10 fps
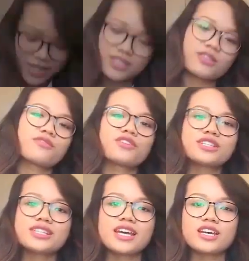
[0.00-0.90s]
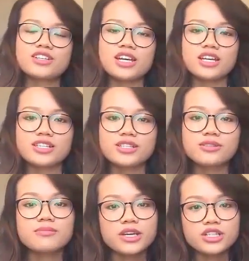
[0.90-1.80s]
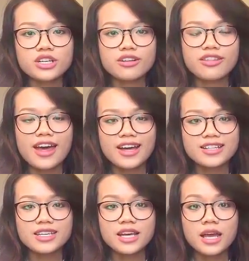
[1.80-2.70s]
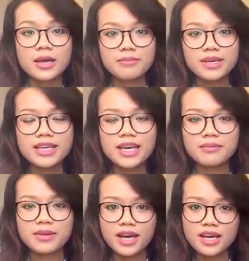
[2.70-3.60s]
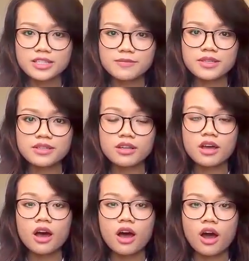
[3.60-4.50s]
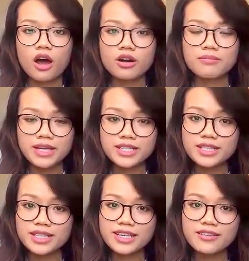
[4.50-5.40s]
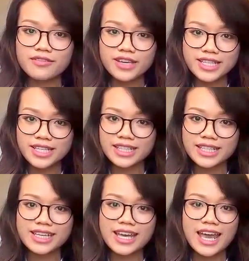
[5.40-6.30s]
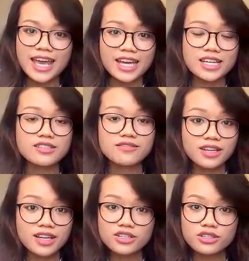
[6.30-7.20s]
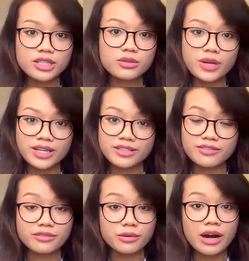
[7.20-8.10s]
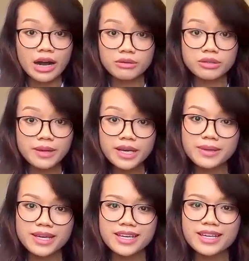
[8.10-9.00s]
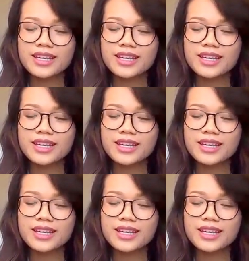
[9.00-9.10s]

So the first stage is to make sure that me and my husband are mentally, physically, and financially ready for our baby.